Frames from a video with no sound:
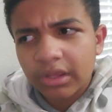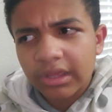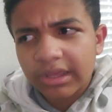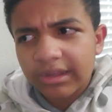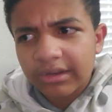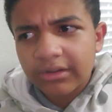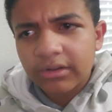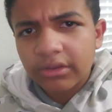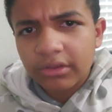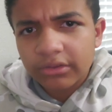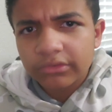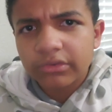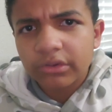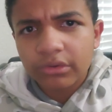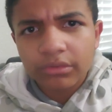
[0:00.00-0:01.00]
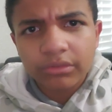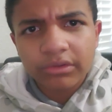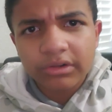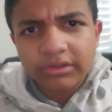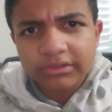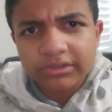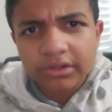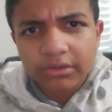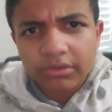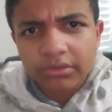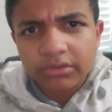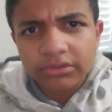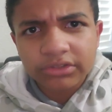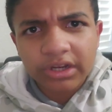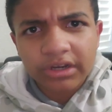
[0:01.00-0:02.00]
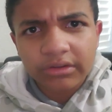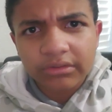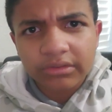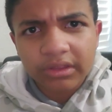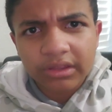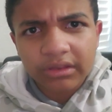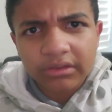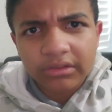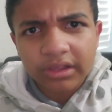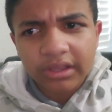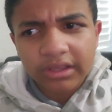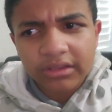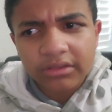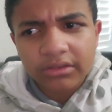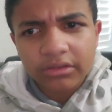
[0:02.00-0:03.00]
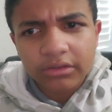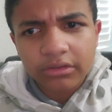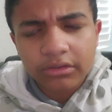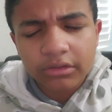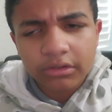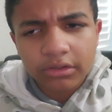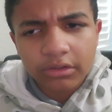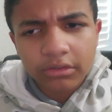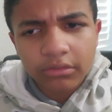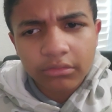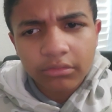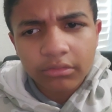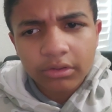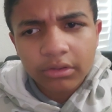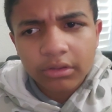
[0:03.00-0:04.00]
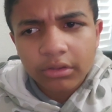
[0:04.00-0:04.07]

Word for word: And also, there's the whole entire thing like, you know,